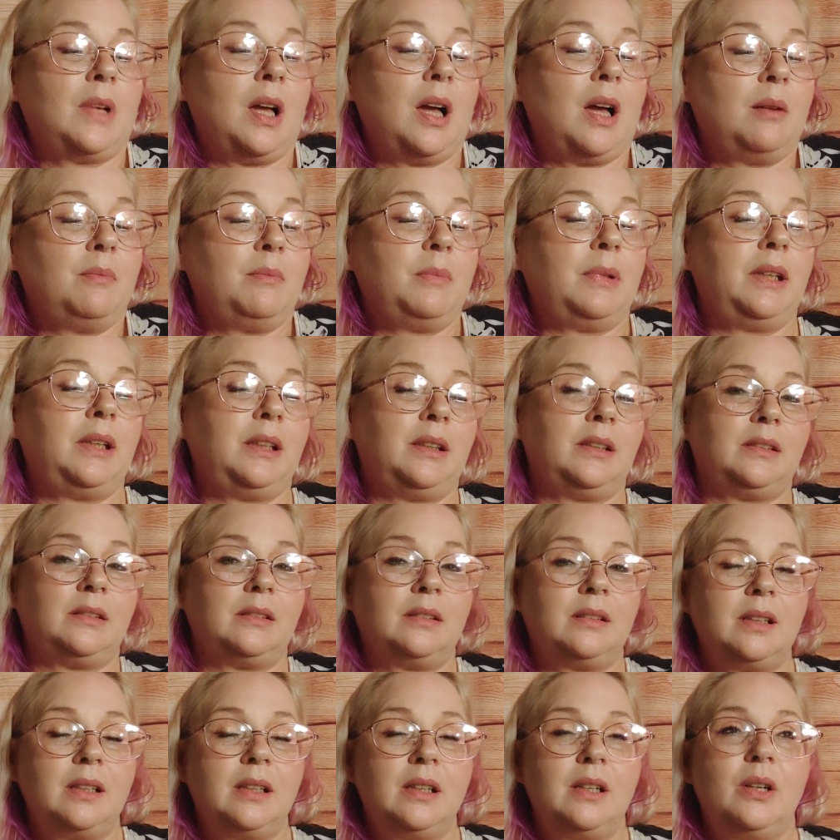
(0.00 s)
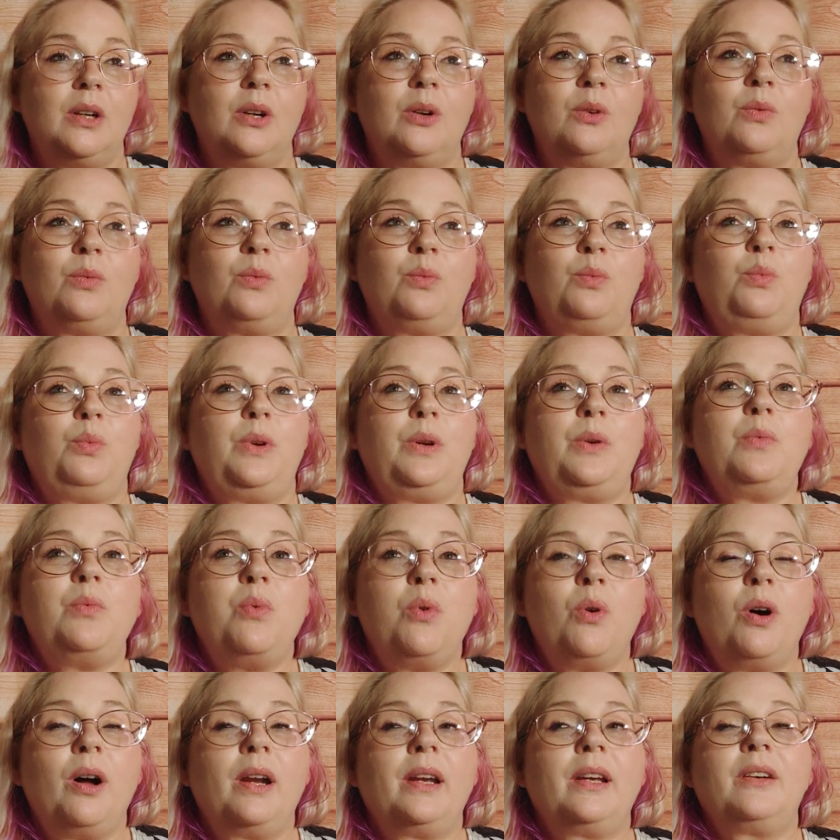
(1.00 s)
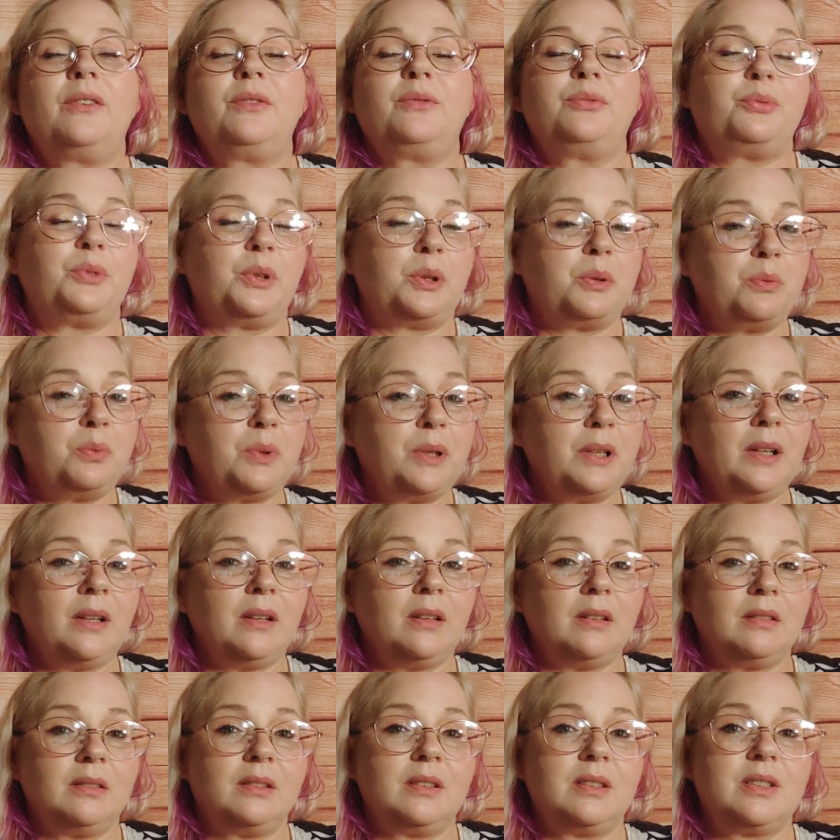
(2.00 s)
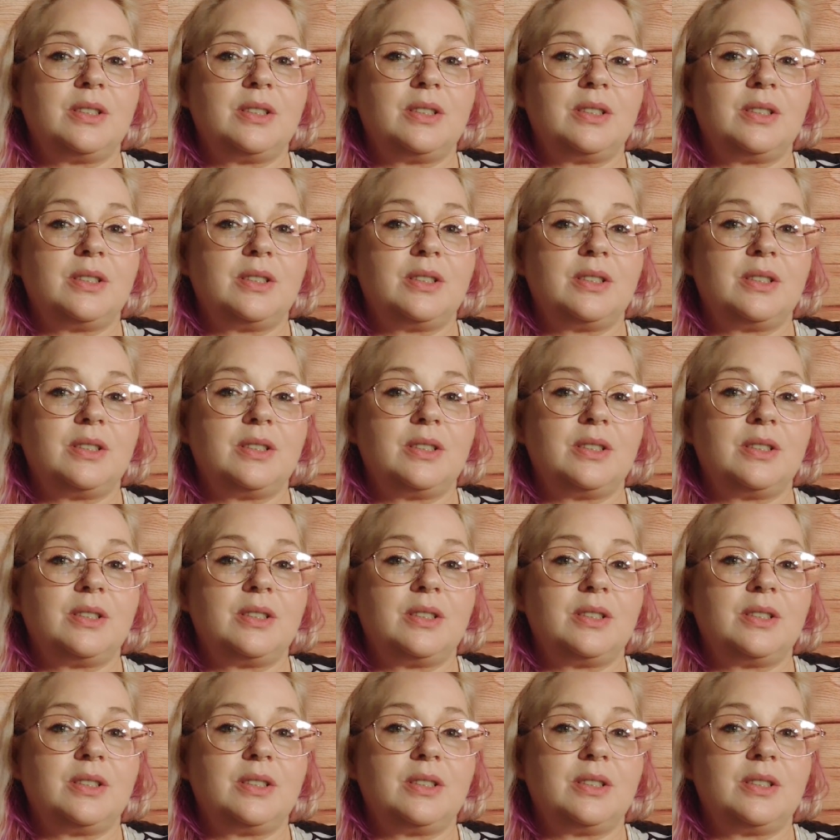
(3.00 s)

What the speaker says: I mean, we wanted free will,